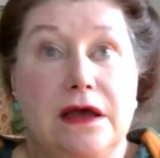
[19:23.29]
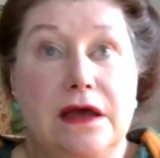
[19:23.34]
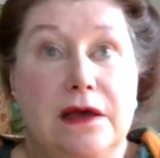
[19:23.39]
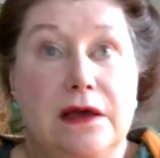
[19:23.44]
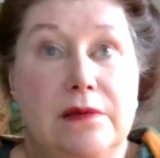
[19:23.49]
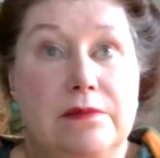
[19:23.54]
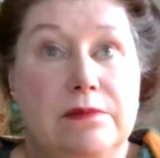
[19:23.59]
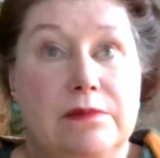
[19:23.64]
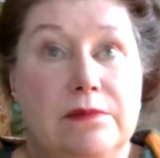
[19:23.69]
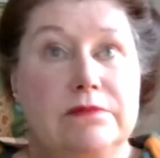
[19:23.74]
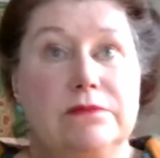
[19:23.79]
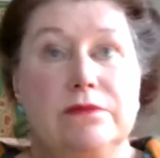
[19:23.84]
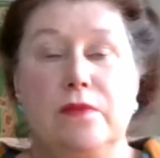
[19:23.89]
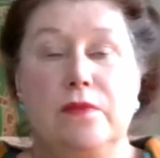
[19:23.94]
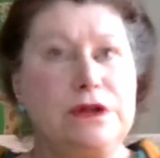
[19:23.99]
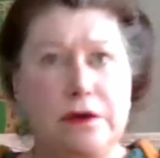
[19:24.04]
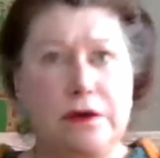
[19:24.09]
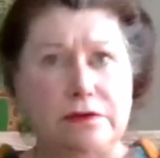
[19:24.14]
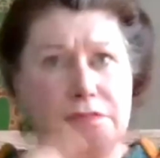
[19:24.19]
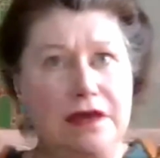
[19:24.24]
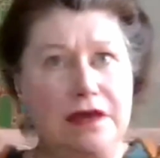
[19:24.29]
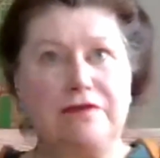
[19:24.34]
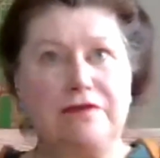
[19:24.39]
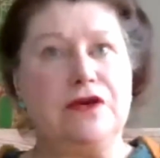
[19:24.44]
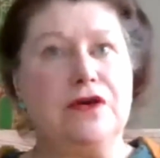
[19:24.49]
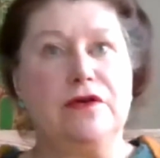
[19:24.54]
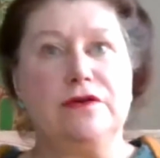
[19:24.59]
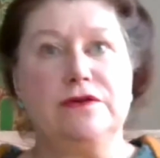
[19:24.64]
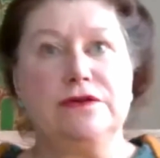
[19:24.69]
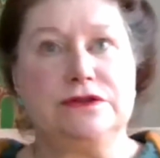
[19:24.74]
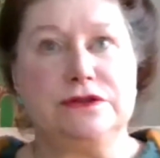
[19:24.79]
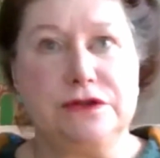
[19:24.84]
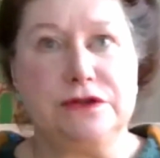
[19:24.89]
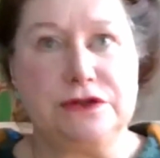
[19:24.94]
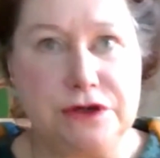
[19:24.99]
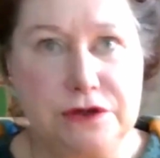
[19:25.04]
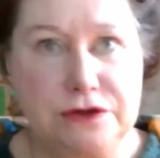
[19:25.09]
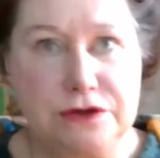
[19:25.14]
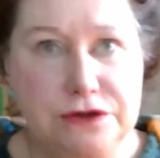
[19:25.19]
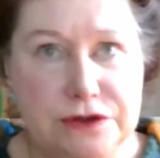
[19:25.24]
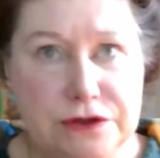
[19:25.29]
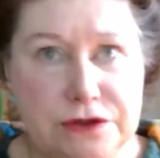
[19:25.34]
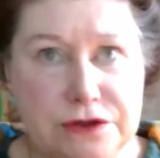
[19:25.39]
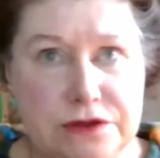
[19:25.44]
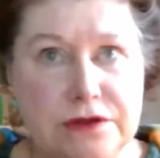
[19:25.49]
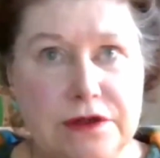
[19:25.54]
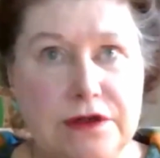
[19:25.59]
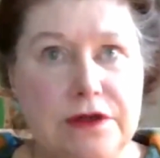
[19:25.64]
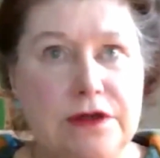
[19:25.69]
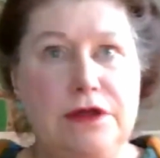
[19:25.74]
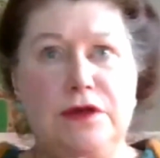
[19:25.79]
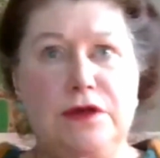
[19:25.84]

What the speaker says: we don't have a constitution.